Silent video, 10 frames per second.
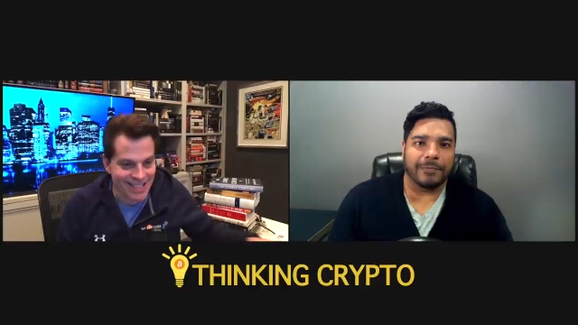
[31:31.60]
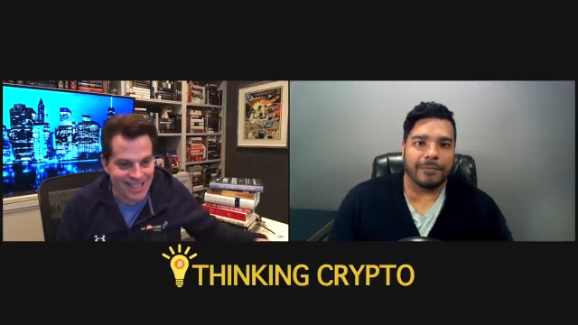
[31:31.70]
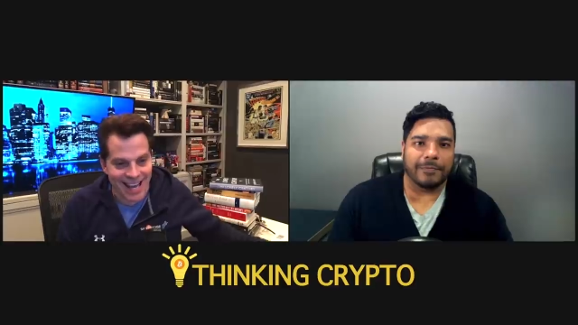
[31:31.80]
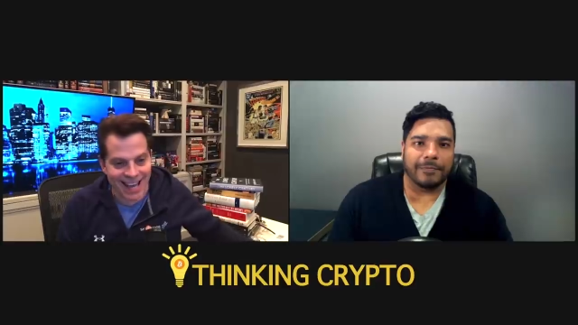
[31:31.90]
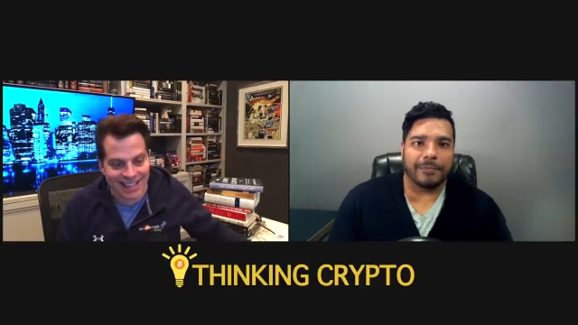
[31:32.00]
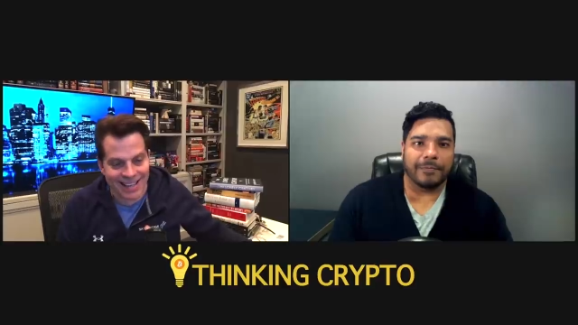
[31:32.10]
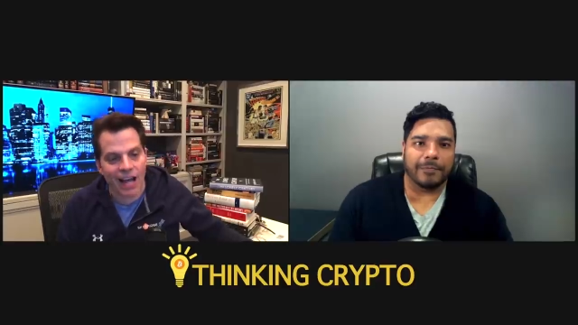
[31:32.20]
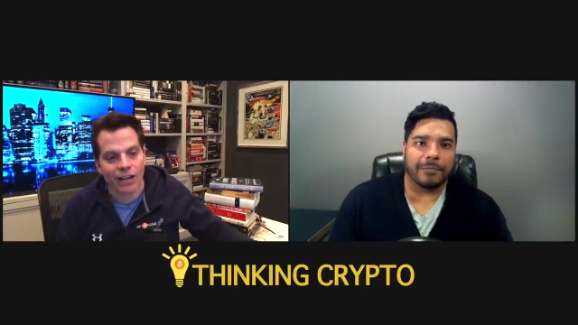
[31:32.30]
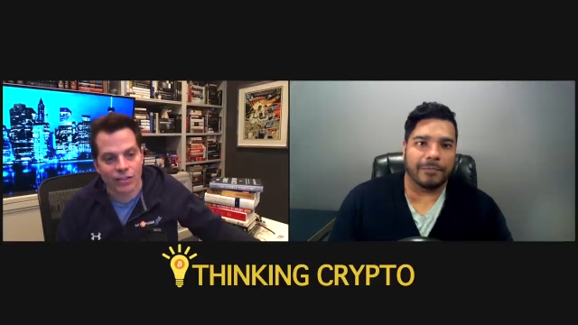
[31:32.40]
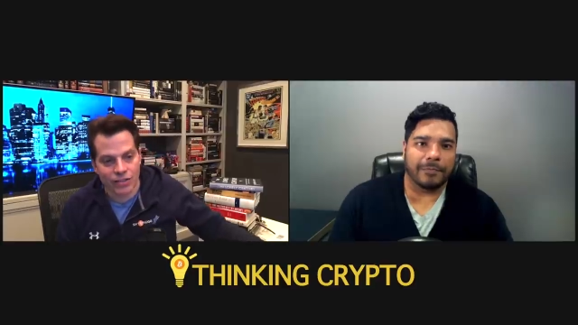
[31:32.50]

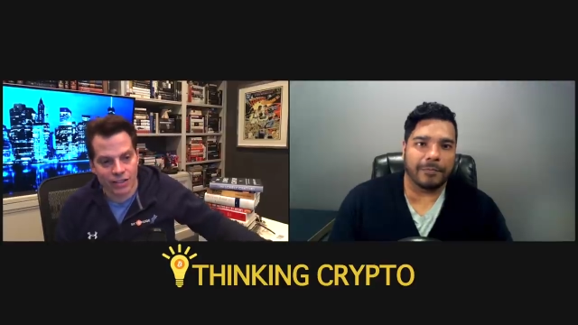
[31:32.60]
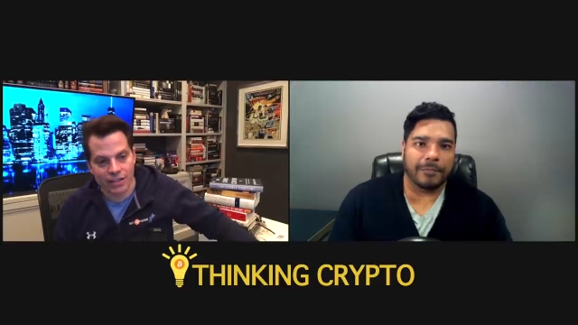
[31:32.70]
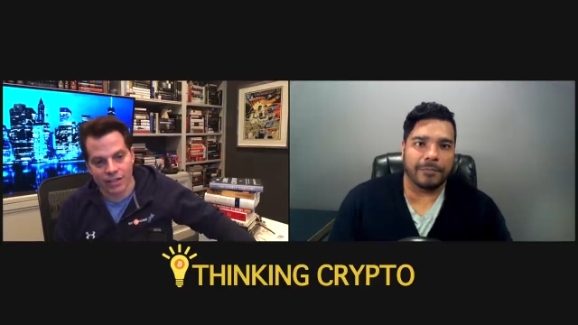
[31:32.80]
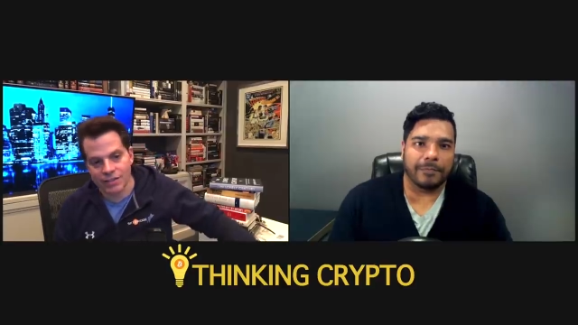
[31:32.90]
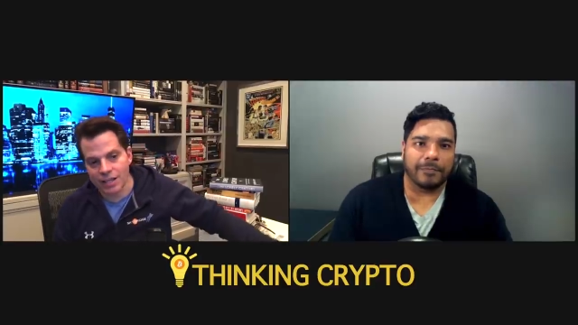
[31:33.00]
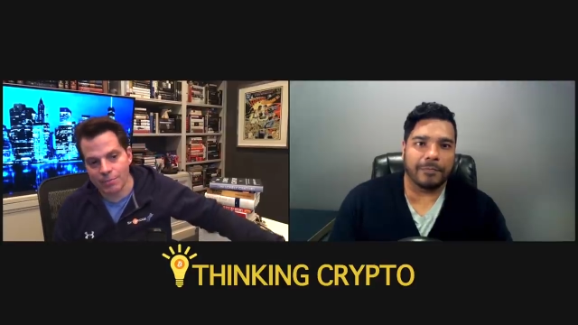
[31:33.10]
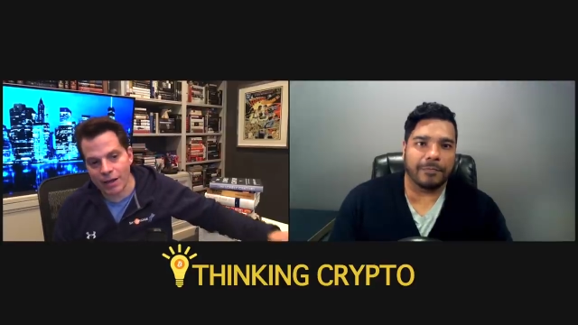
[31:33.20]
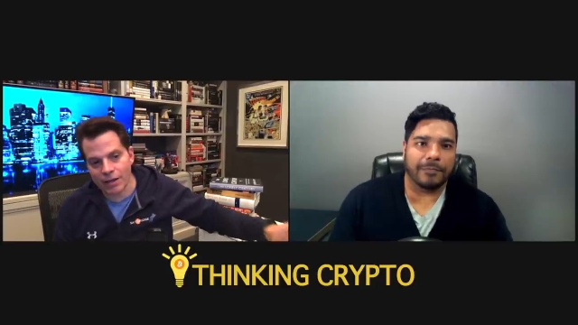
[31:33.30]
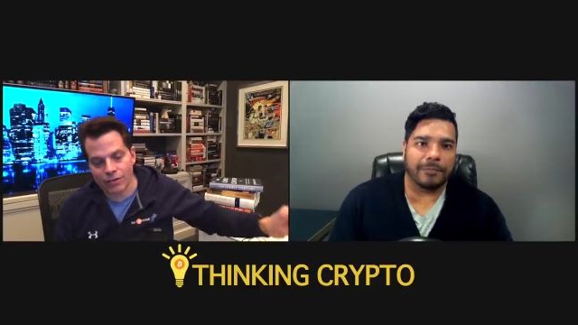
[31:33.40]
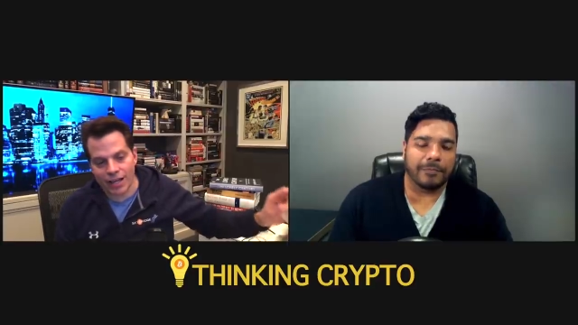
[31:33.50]
Speaker 1: technology is a
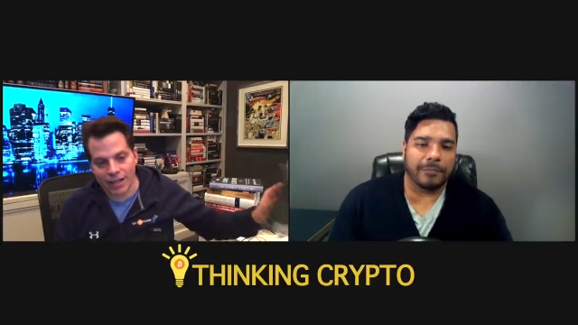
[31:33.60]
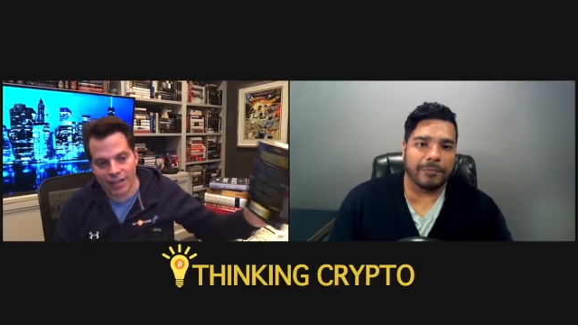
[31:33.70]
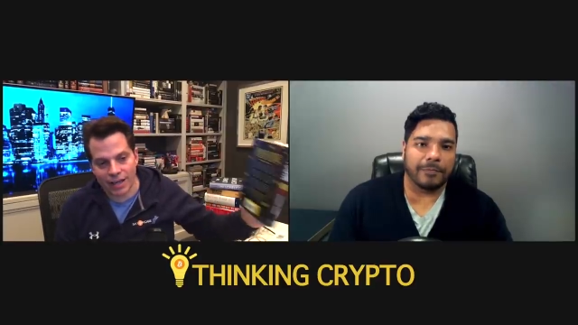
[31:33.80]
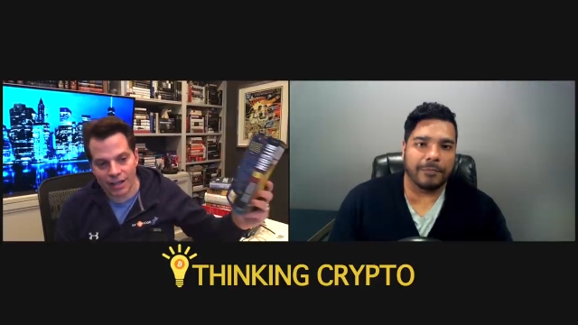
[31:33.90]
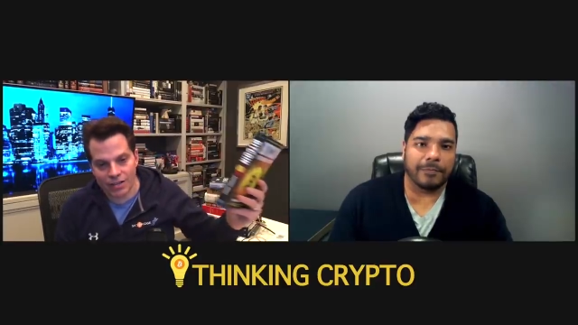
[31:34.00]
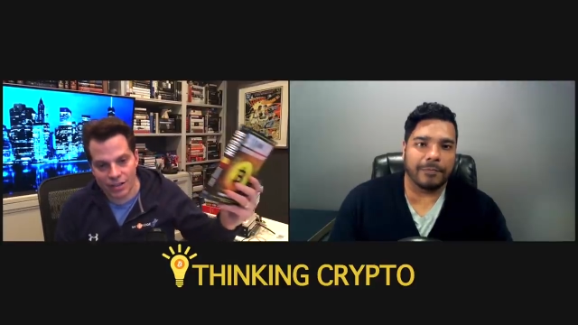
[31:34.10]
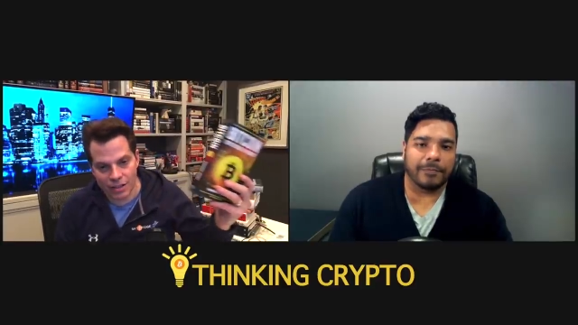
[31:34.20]
better technology